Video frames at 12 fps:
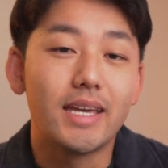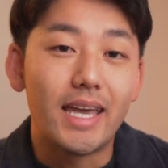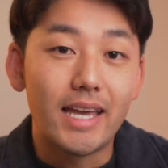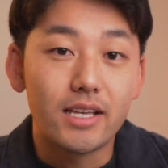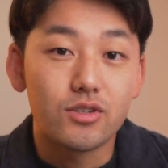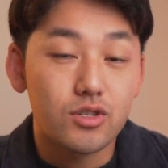
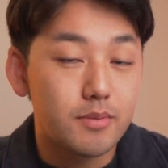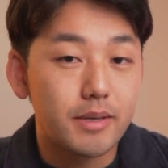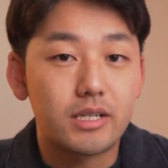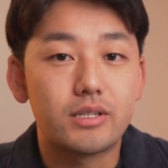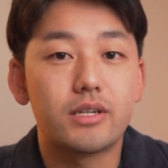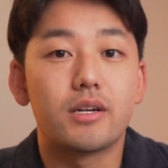And just to be
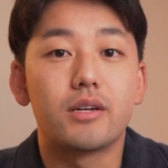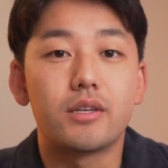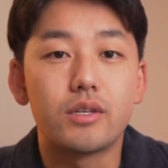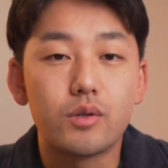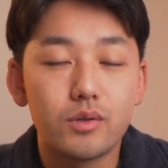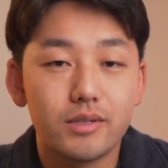clear,
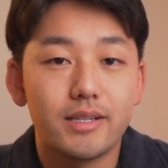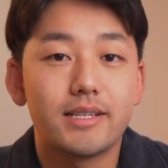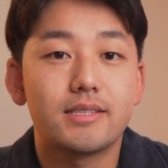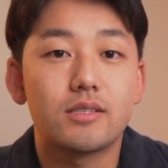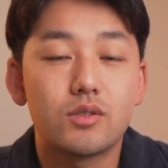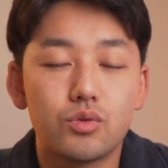
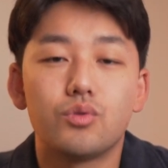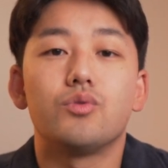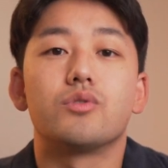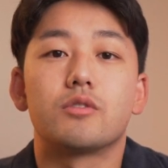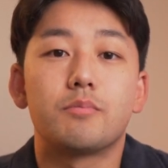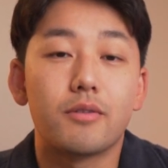utilizing
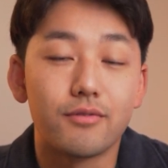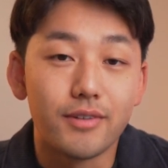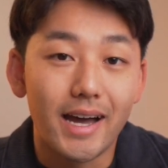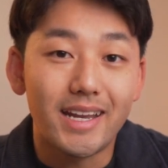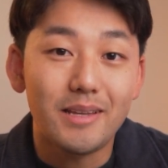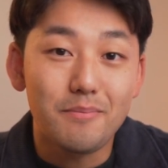tools
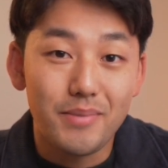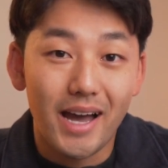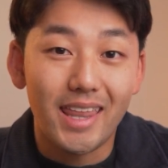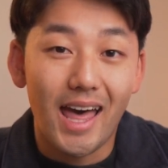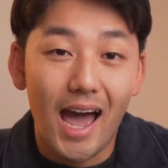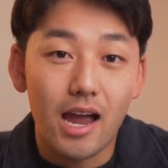provided by
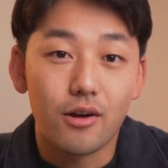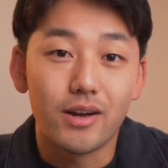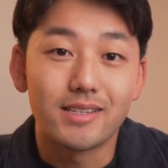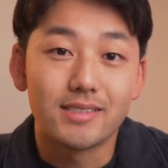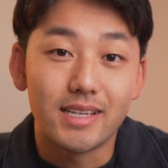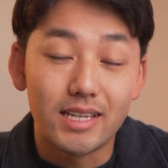the
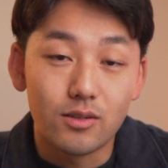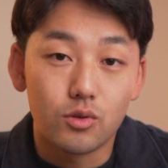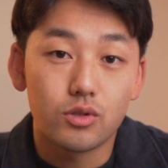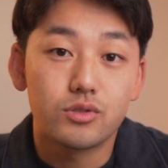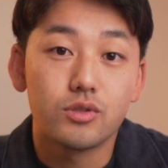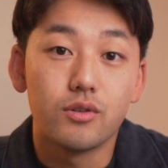IRS in
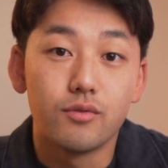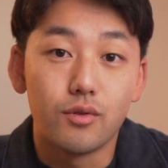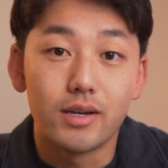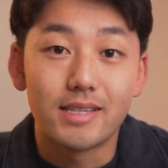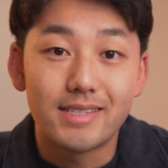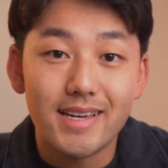order to
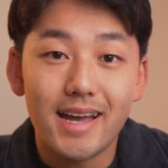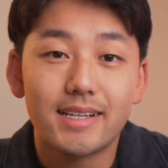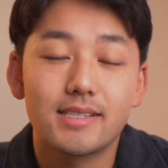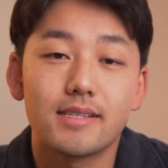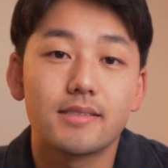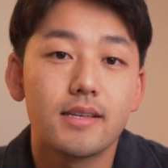avoid
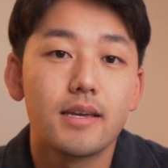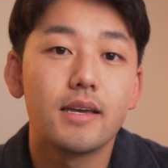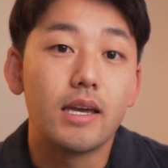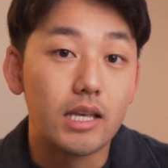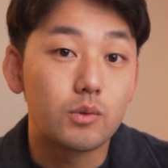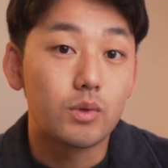taxes
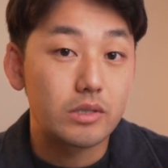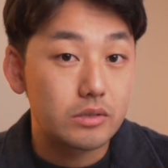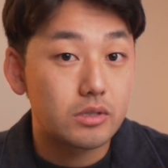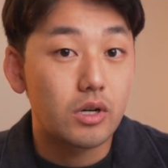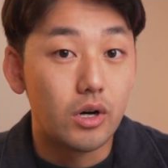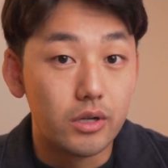is what's
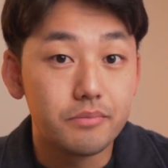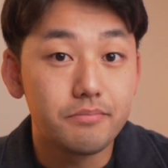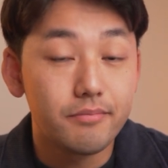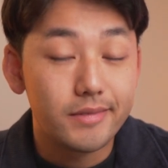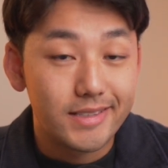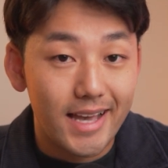called
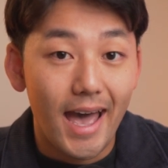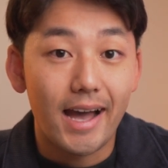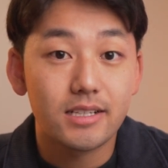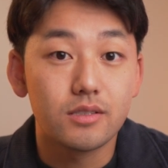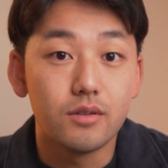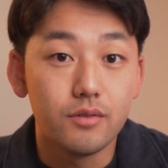
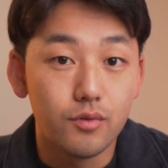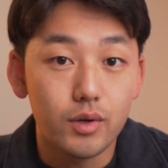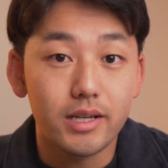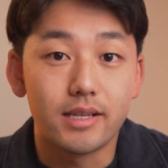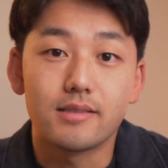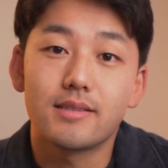tax
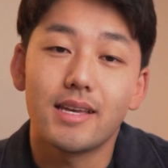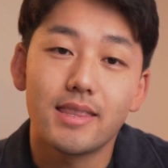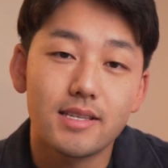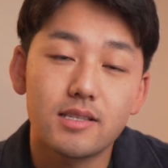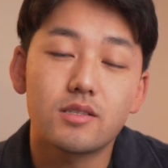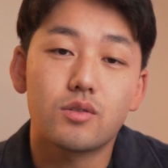avoidance, and
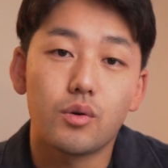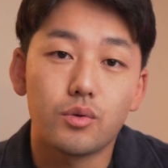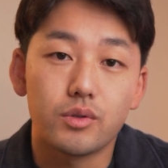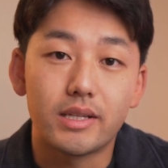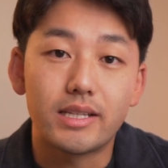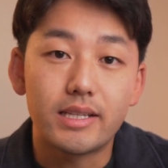this is
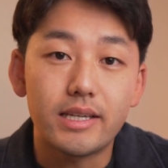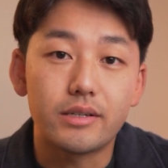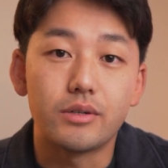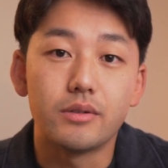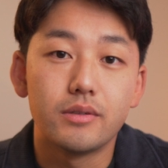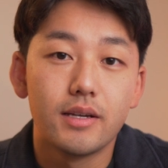totally
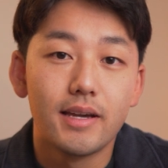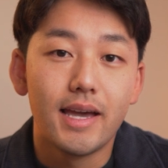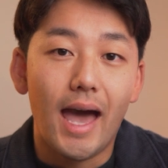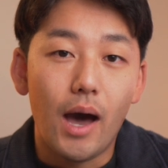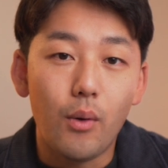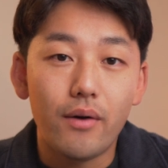legal.
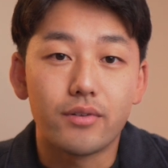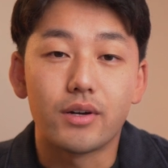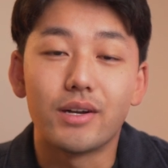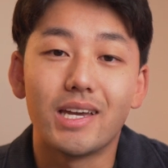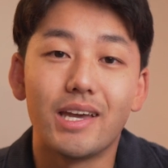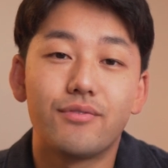However,
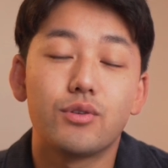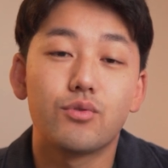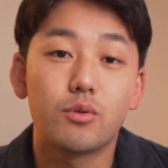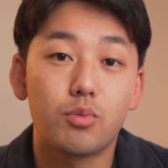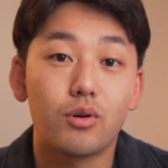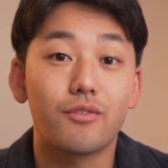if you
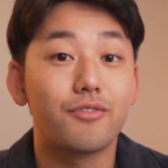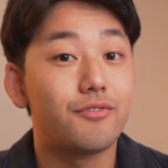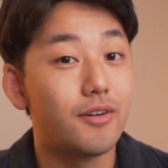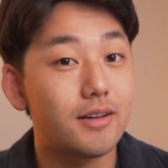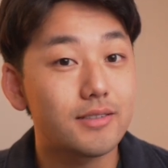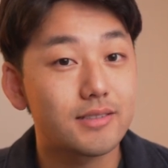report
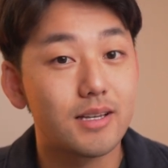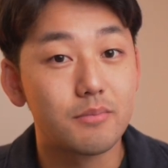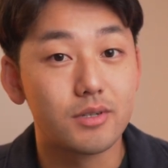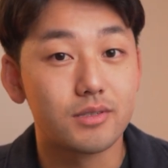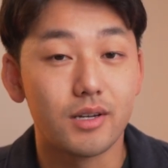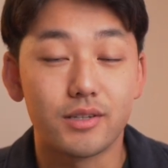false
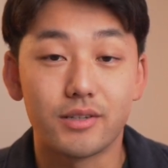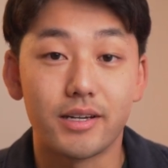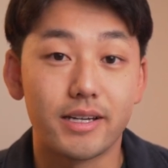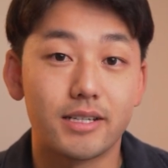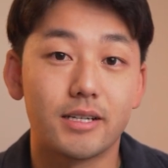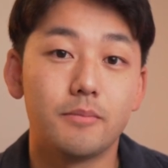numbers on your
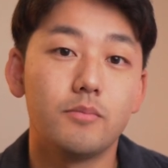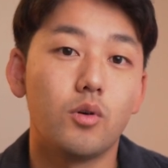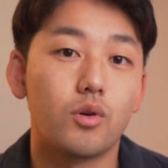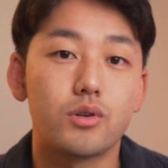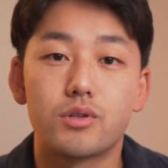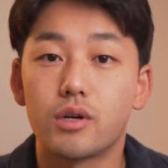income
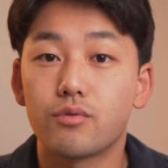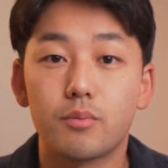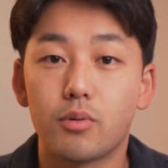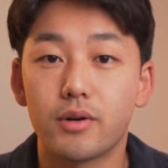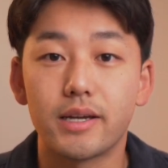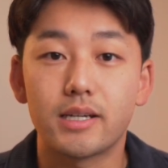or don't
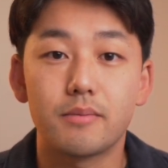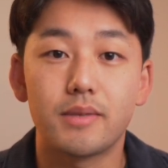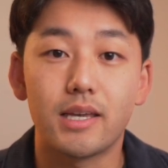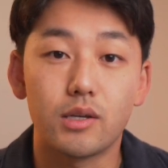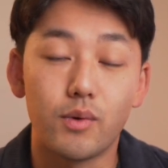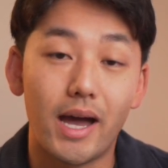report income
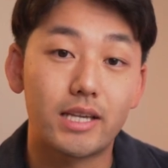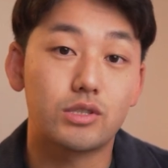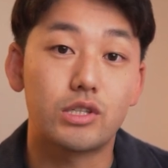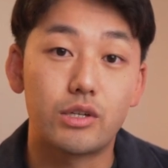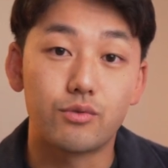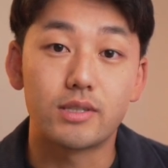that you
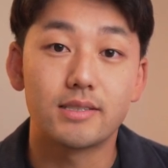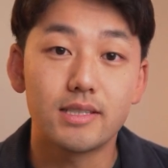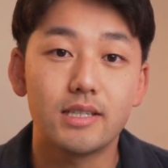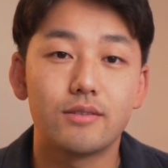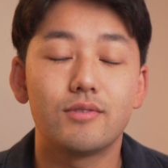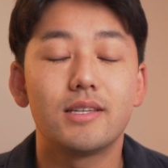actually
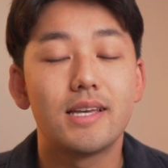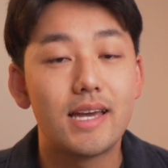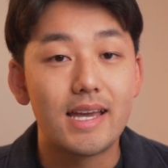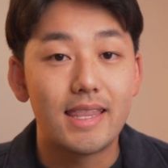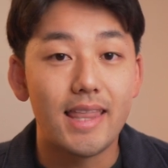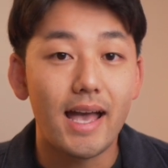received,
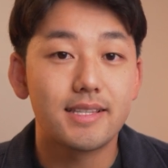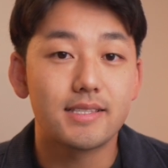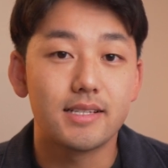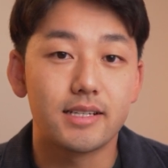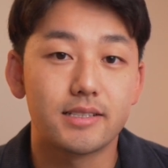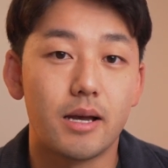that's
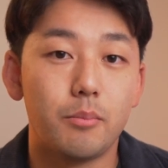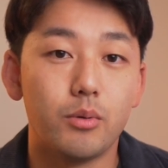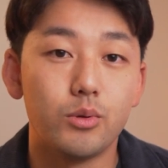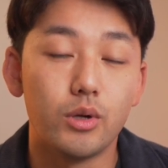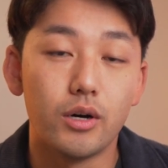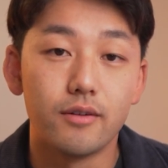an
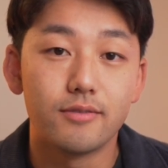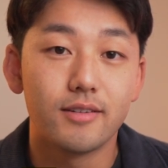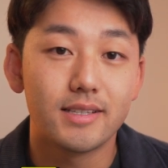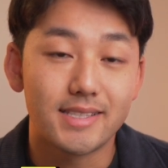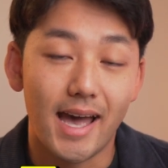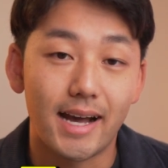example of
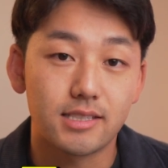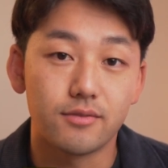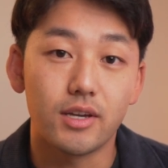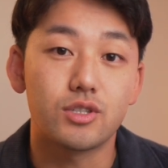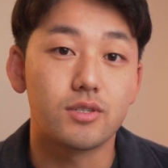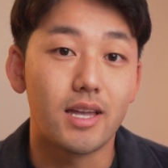tax
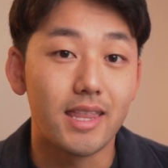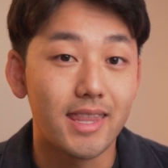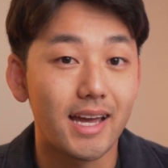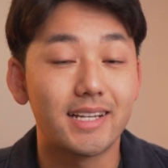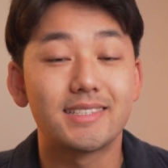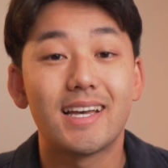evasion, and
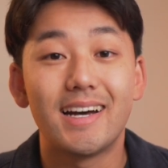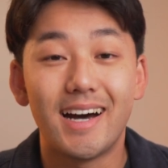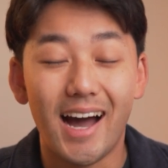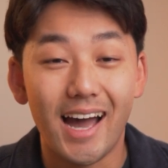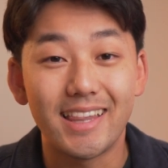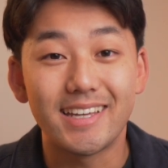that is
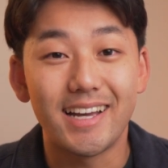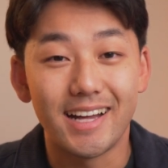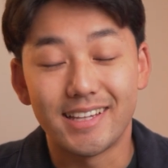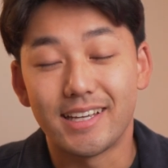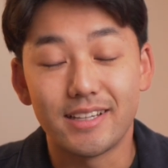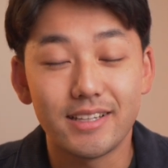highly,
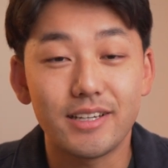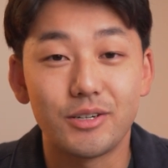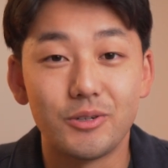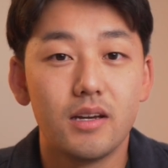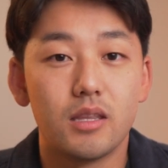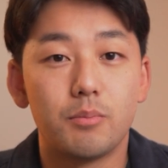highly
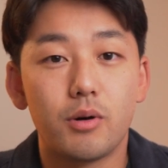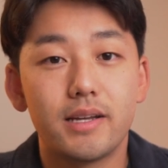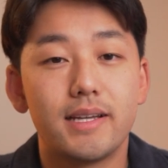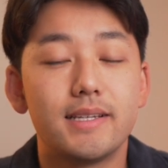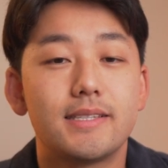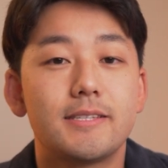illegal. The point
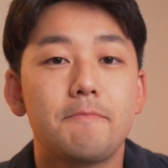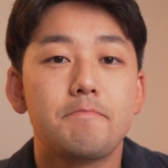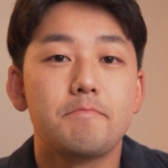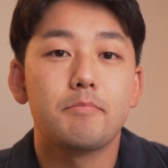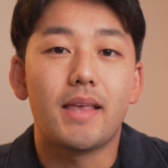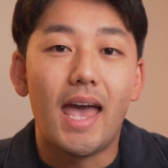is,
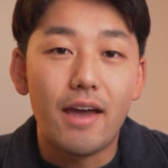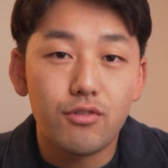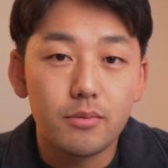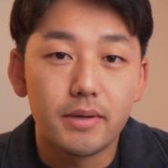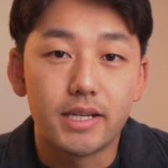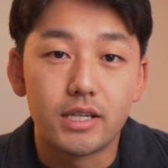
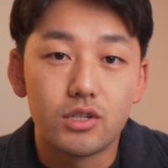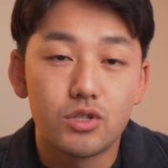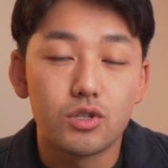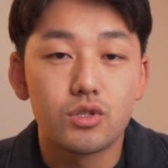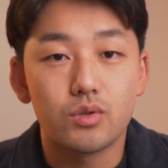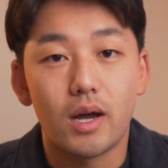everybody
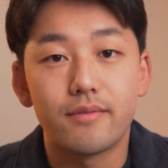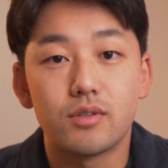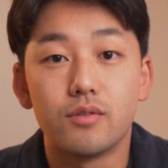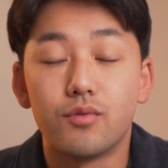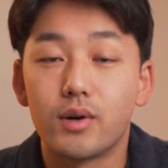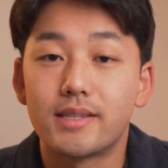should strive to
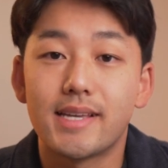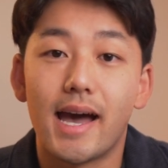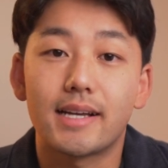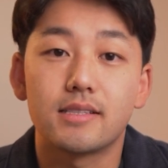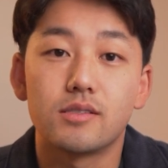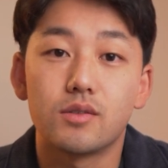avoid
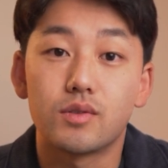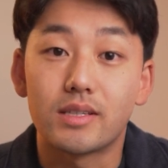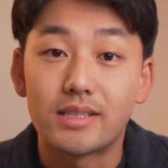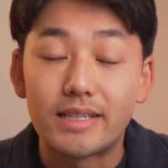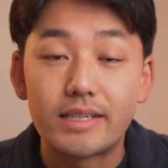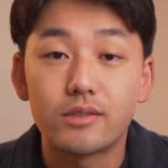taxes
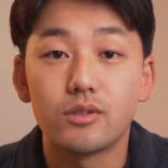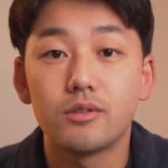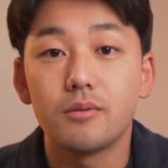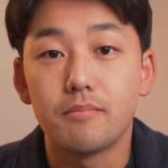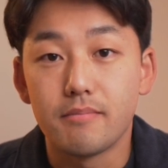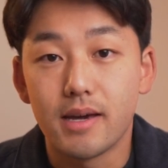using
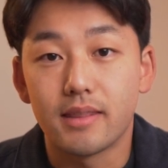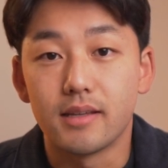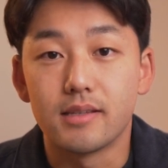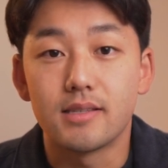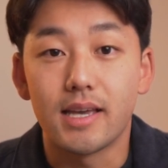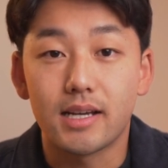legal
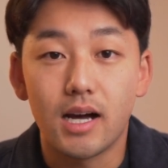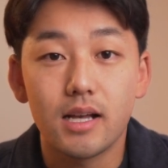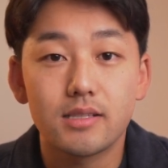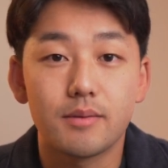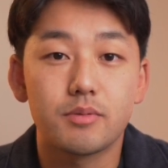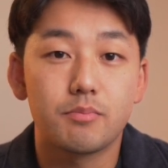methods and
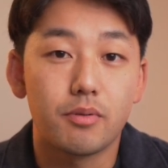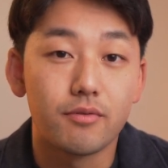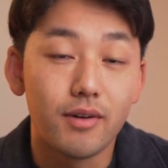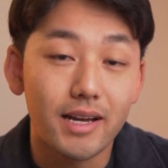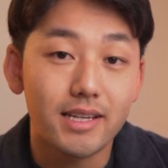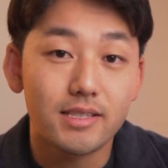concepts
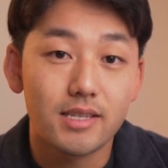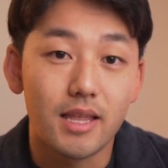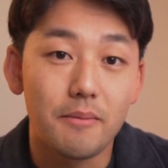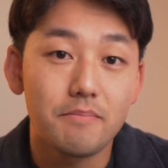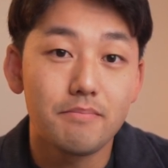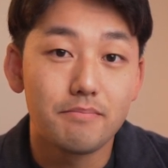provided to
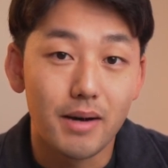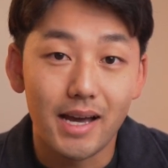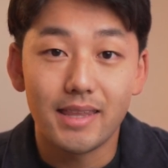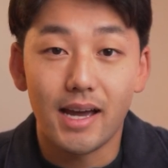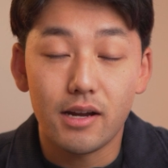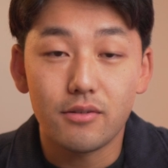them by
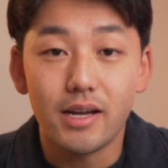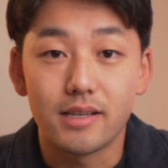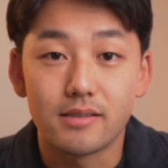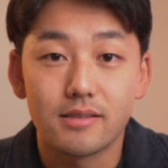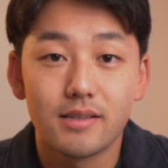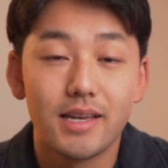the
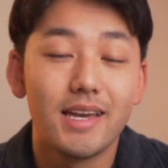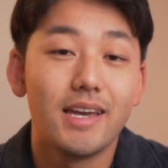IRS.